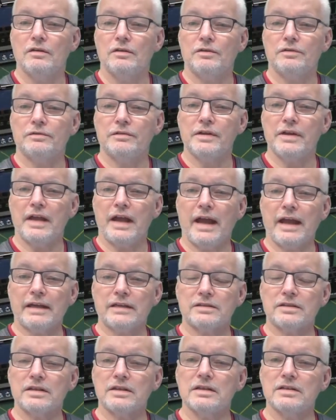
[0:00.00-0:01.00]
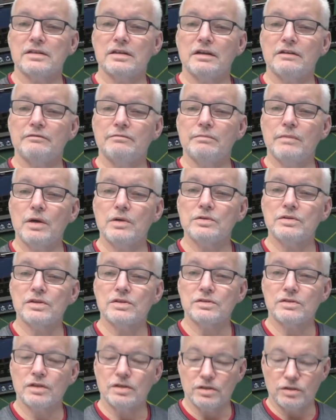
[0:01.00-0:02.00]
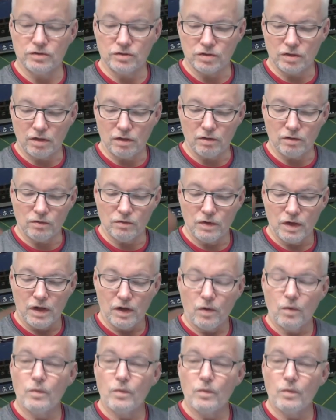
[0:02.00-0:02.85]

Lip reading: 3 axes of motors to control